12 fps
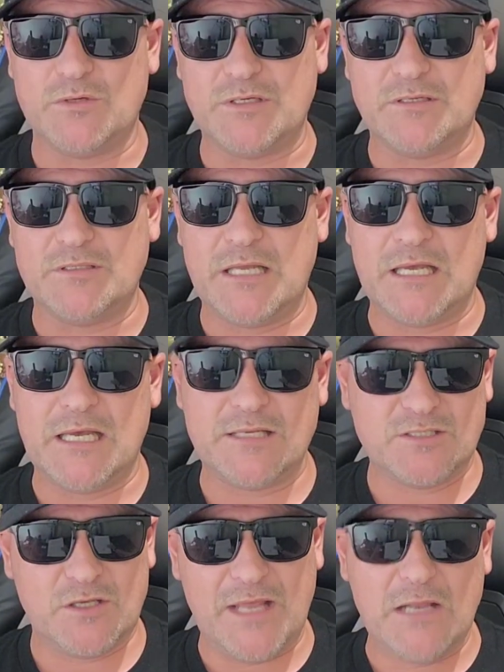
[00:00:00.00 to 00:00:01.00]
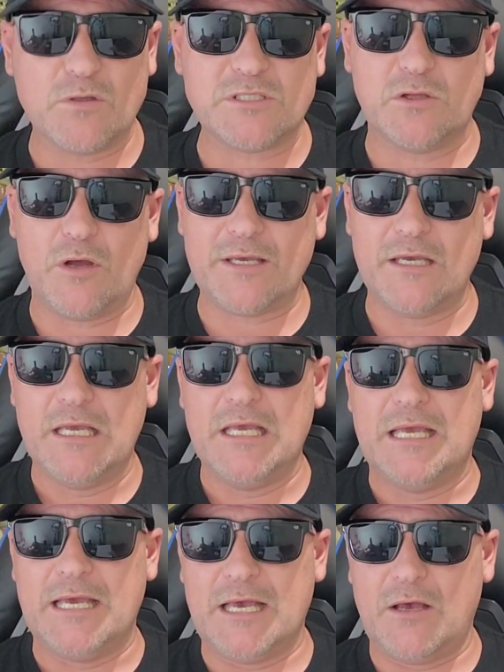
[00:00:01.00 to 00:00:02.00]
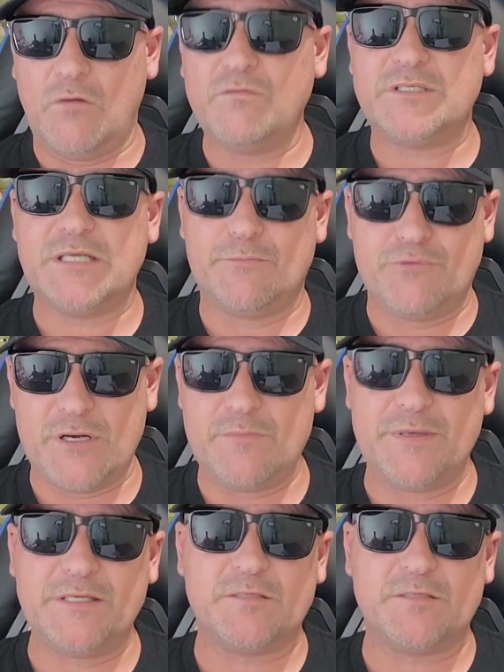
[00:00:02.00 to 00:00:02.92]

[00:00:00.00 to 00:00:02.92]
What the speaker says: it. So that looks like obviously a pretty big